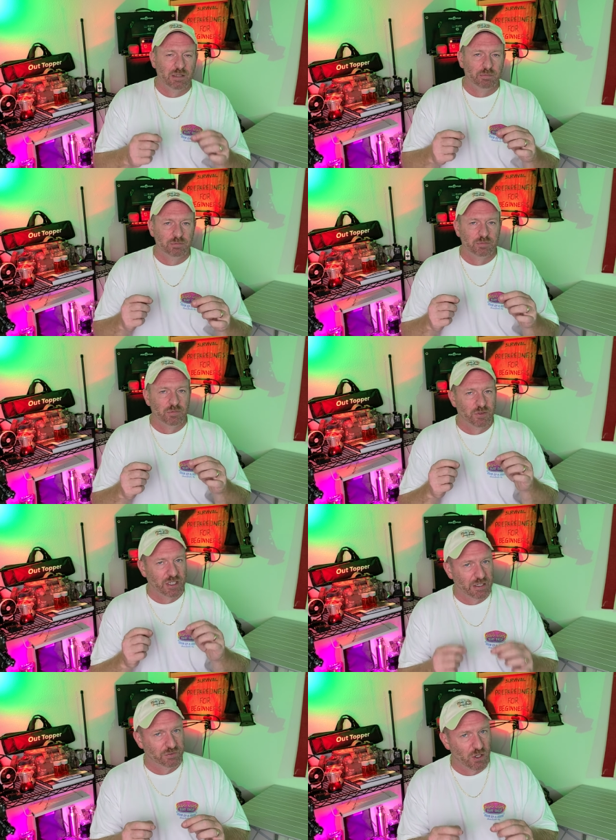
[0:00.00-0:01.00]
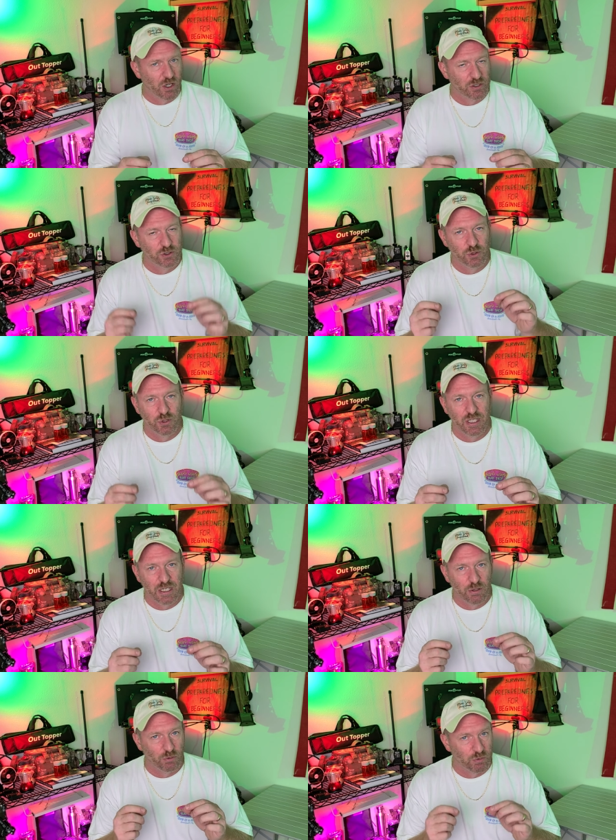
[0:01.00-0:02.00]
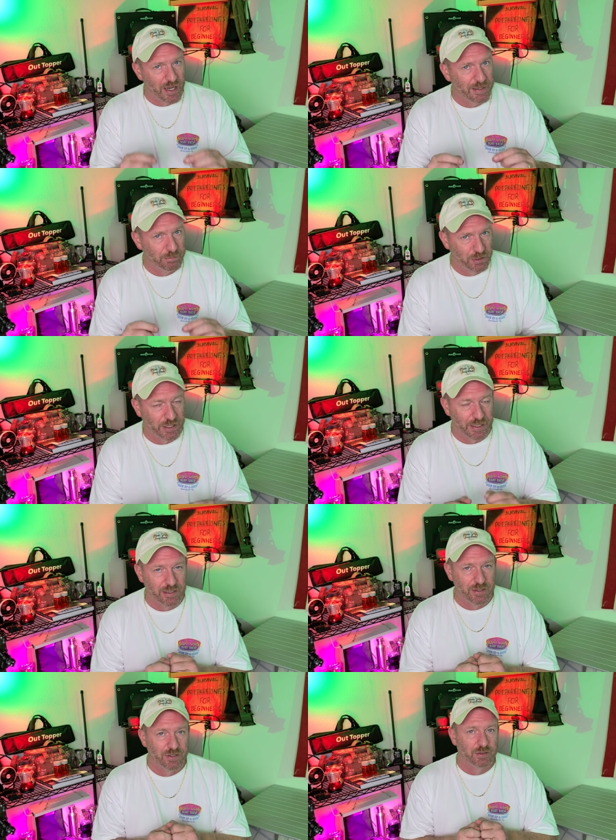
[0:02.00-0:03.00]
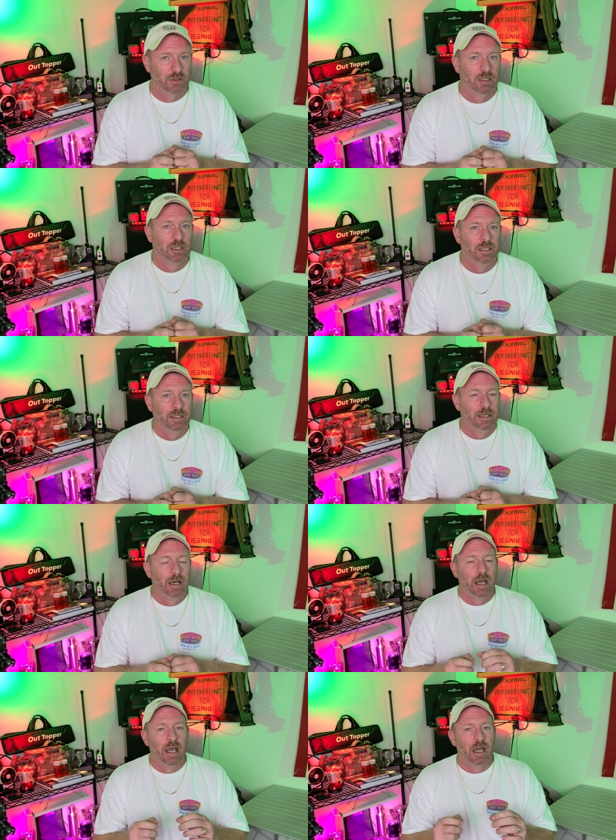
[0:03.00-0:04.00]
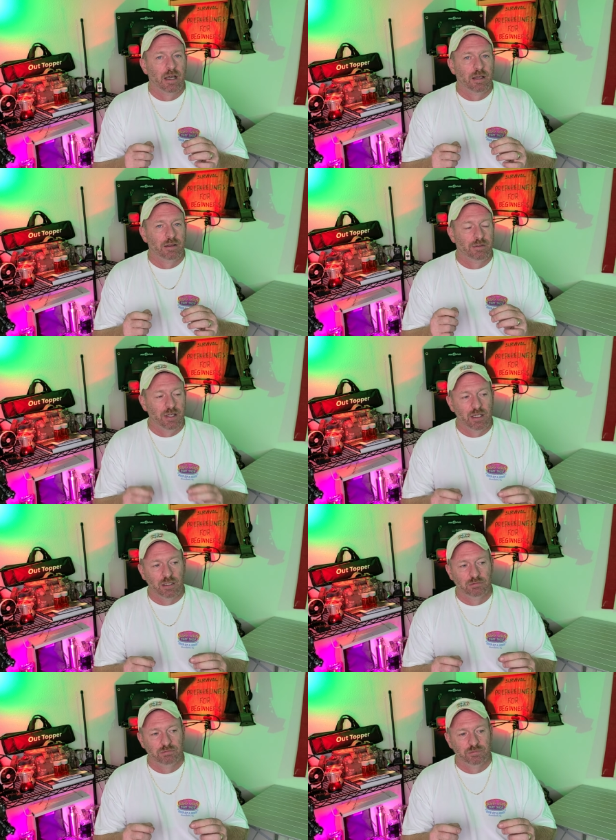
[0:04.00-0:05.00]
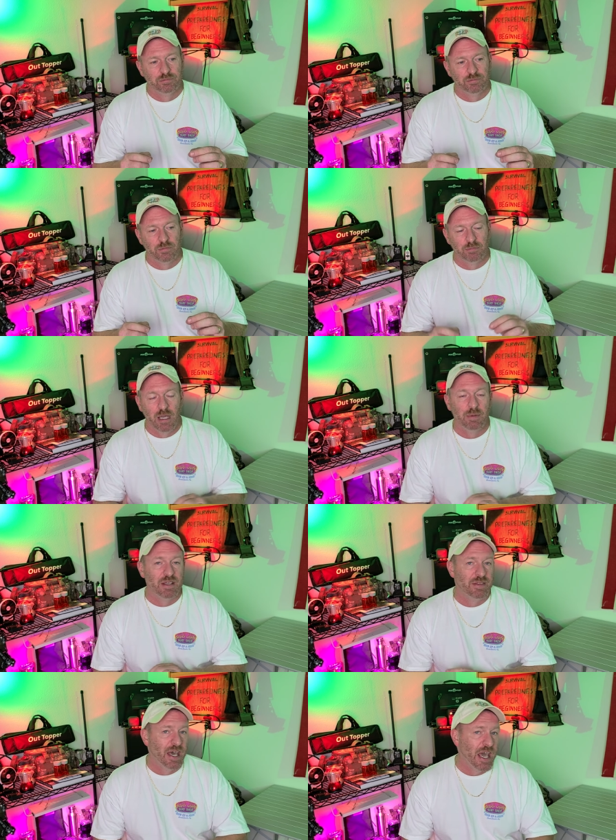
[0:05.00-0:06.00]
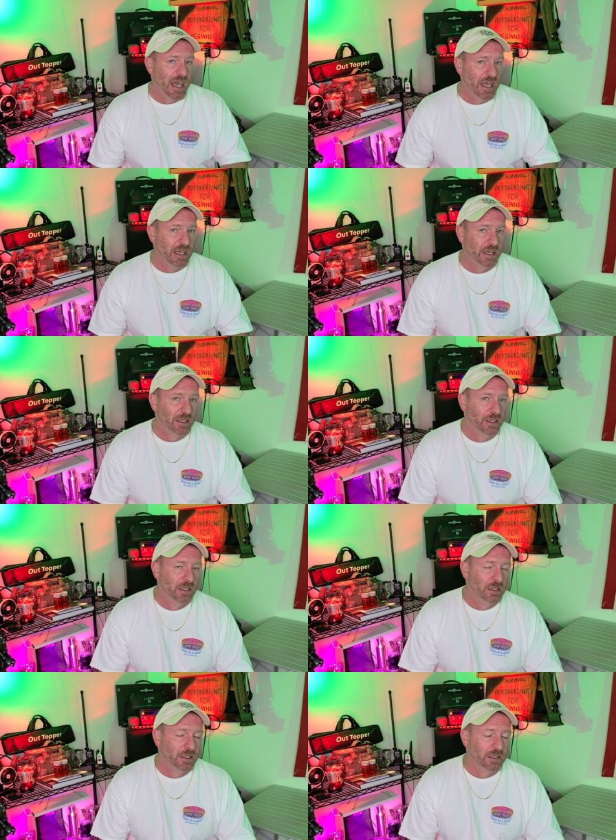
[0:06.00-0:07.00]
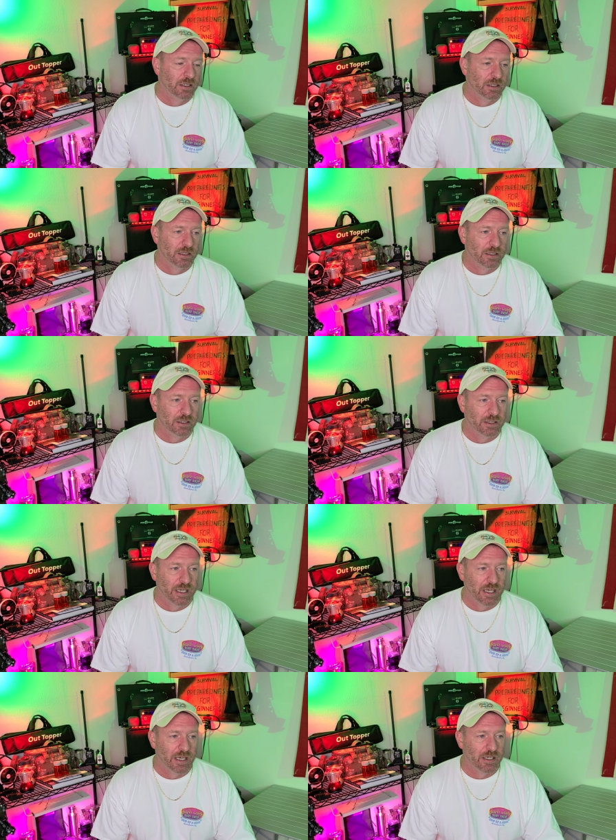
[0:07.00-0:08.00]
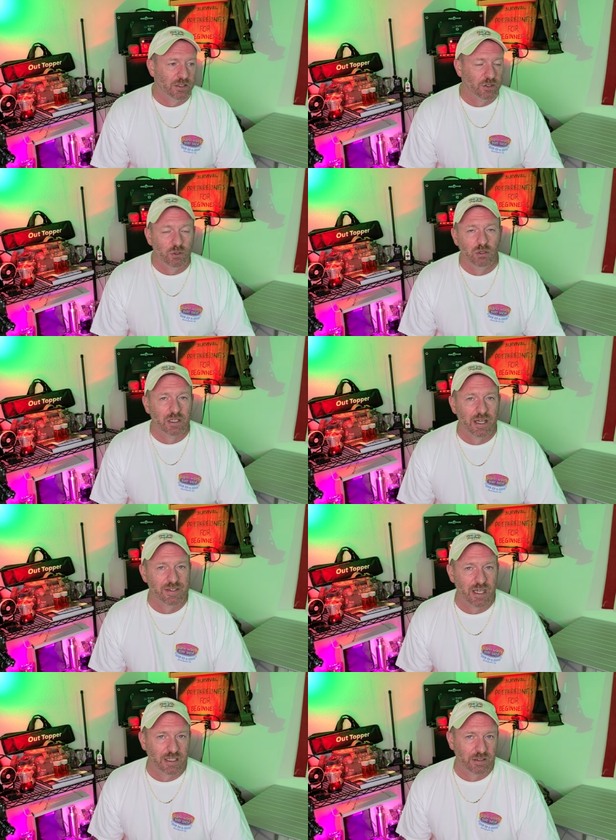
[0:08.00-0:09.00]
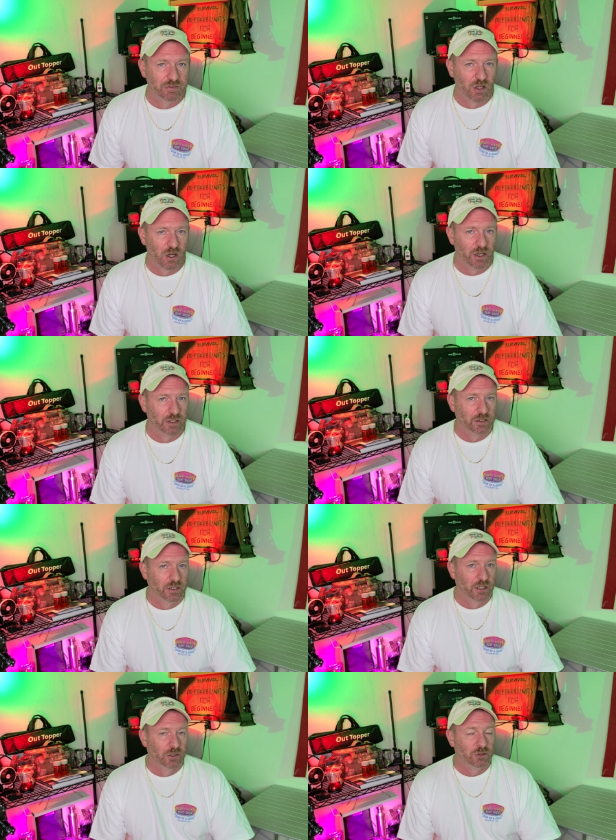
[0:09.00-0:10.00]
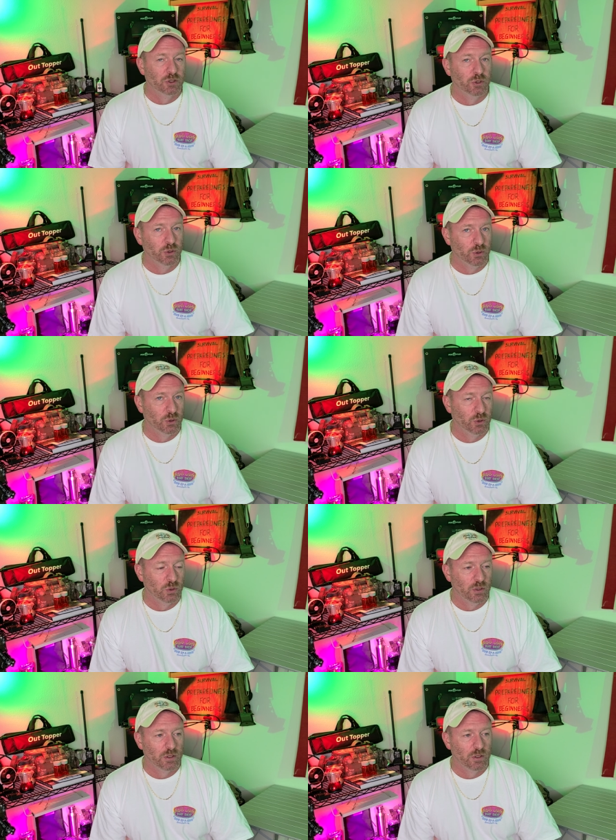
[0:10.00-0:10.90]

them the gift card to the right place, then maybe they can utilize that gift card to